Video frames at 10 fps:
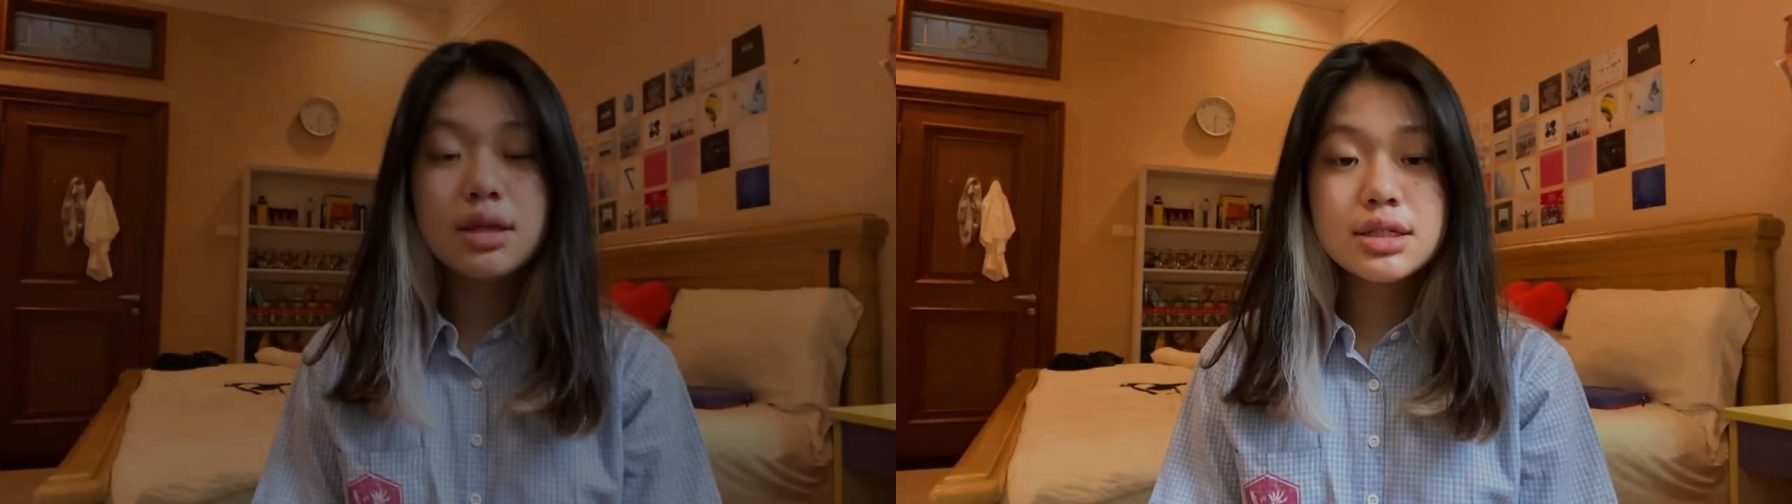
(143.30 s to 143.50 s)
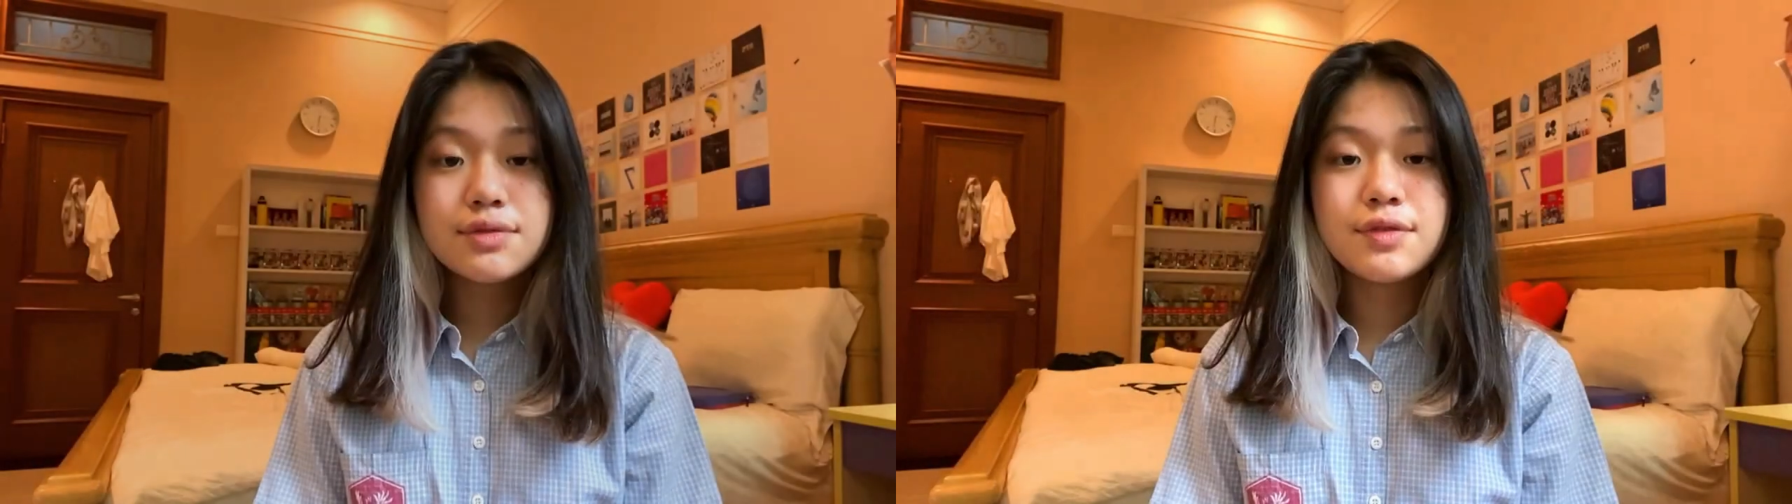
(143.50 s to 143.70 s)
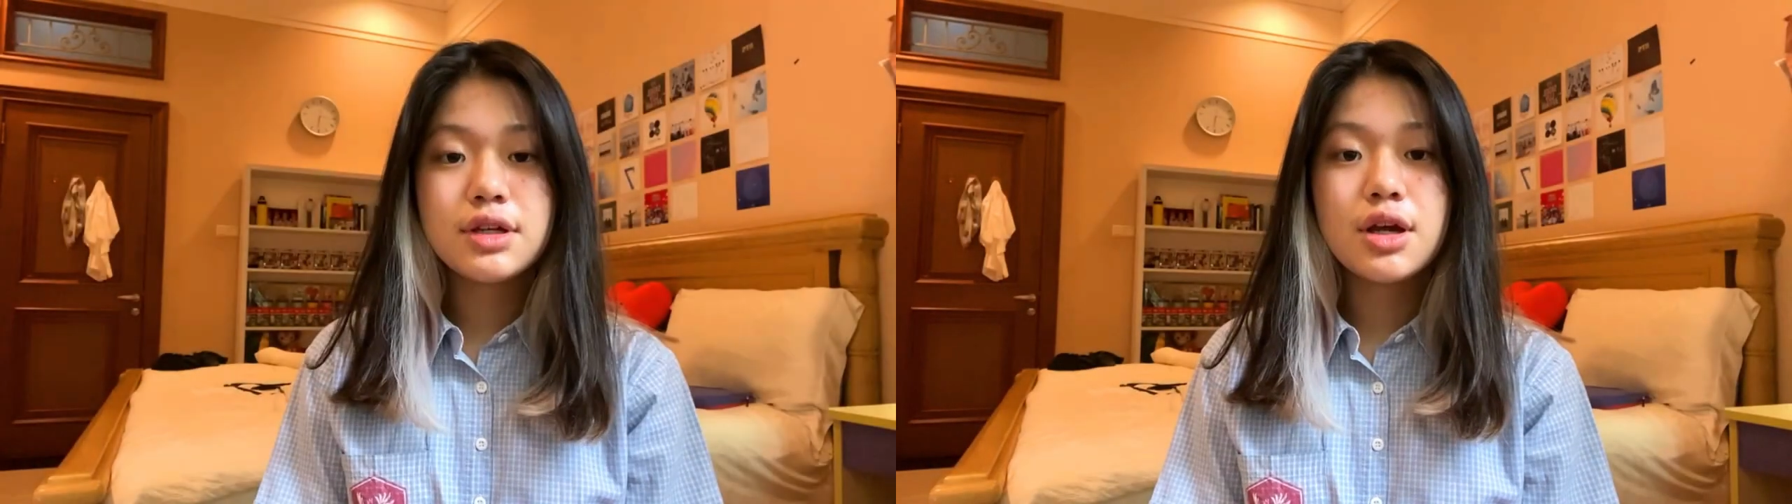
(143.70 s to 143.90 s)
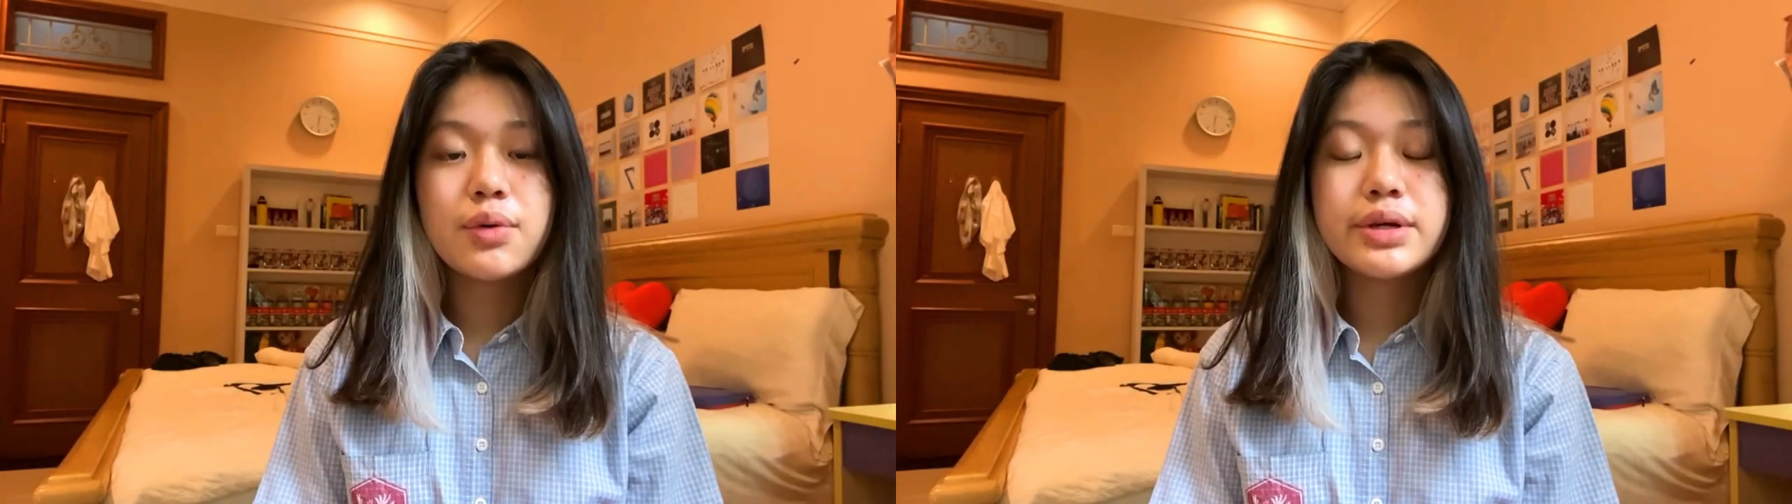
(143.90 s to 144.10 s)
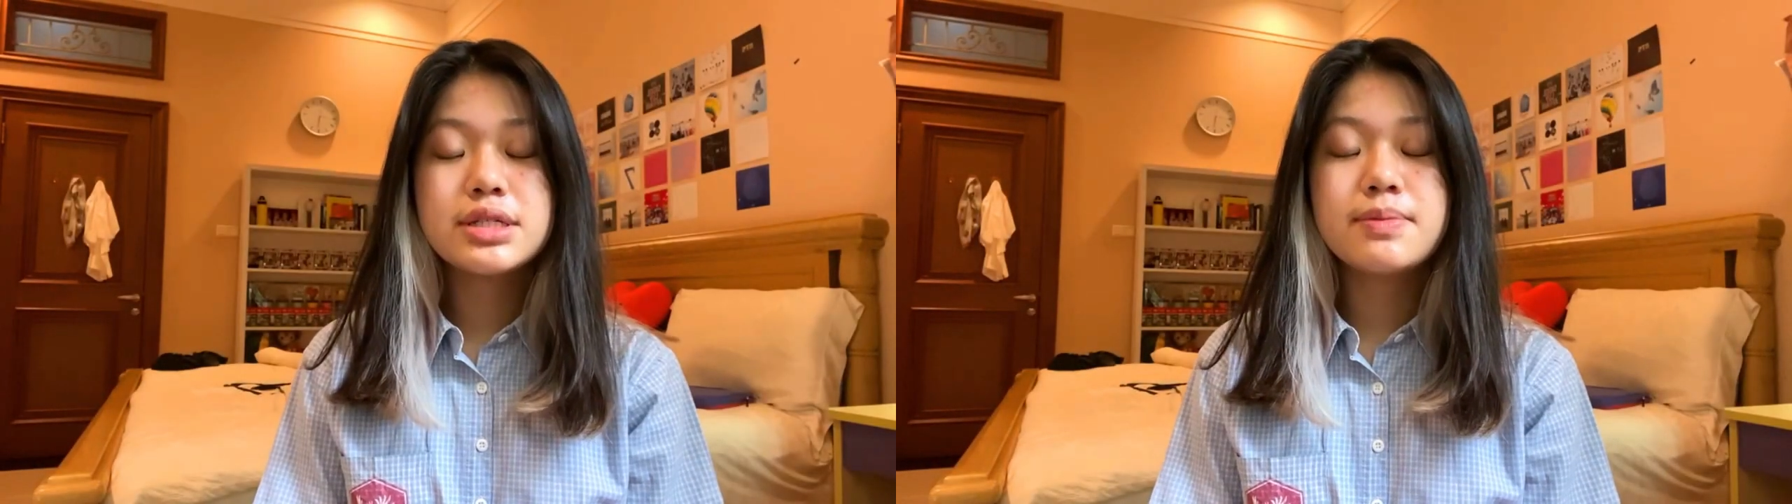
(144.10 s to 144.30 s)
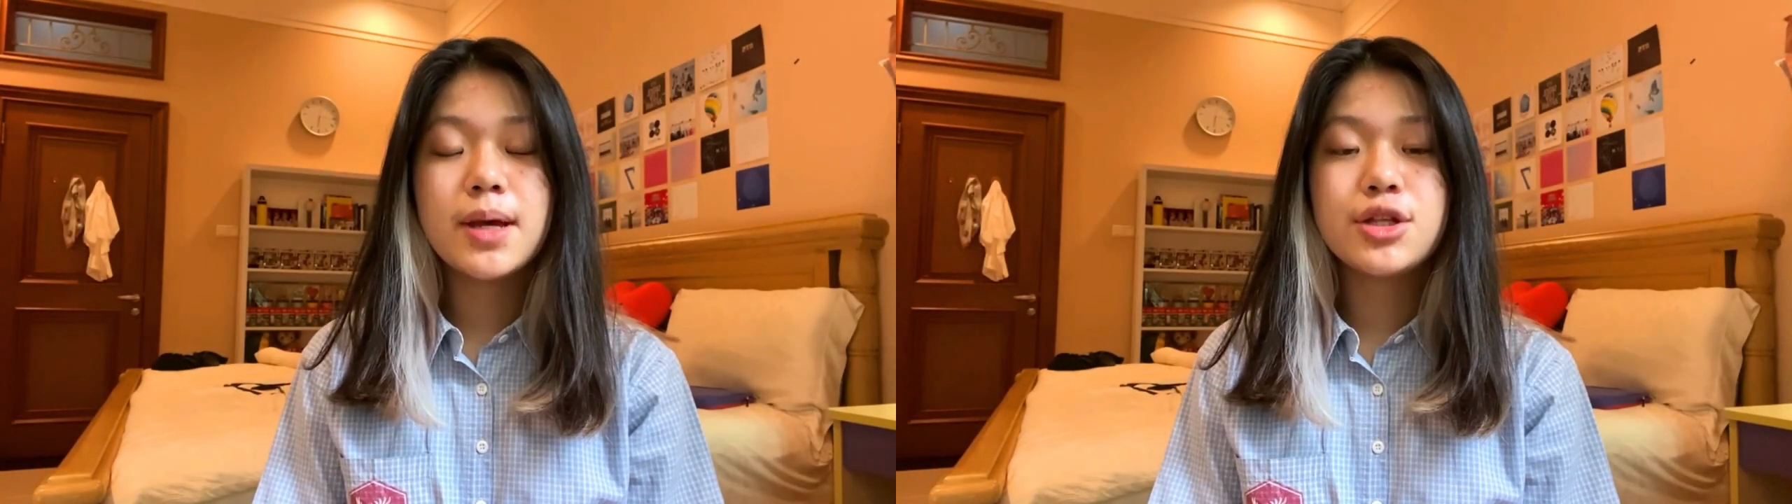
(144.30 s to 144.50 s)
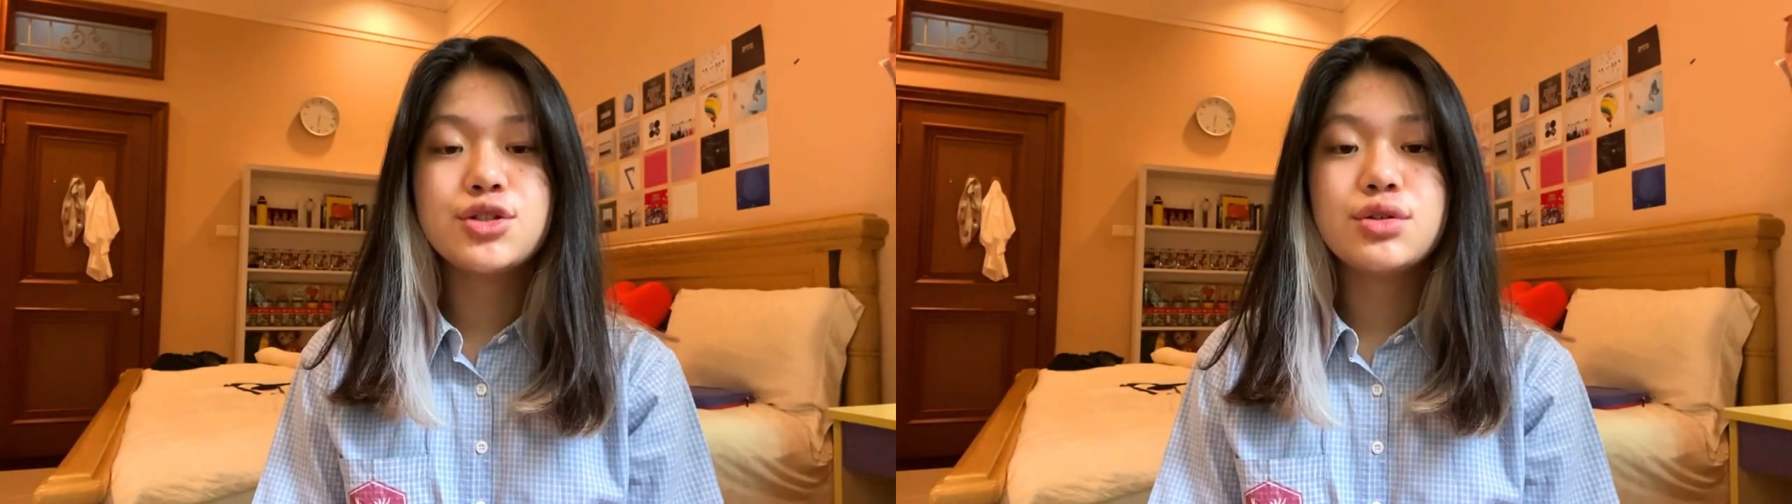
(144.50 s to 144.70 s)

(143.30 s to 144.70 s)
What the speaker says: This video is made